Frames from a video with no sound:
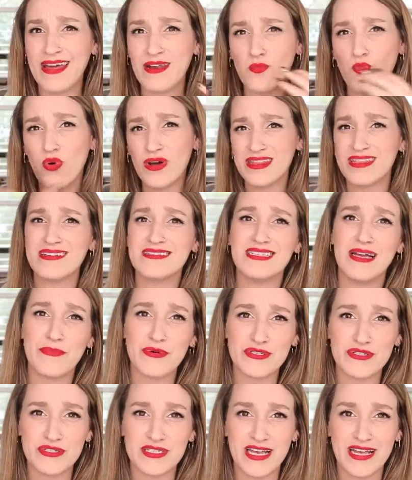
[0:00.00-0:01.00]
And what these
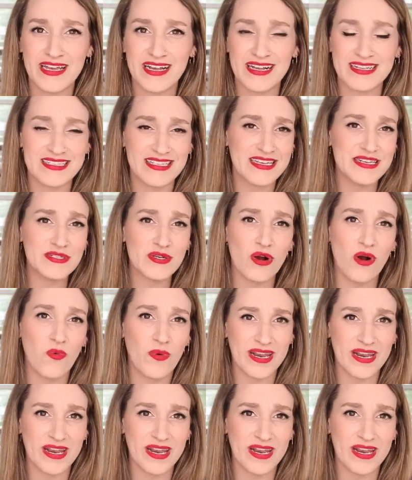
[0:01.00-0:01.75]
numbers are telling us, and these are all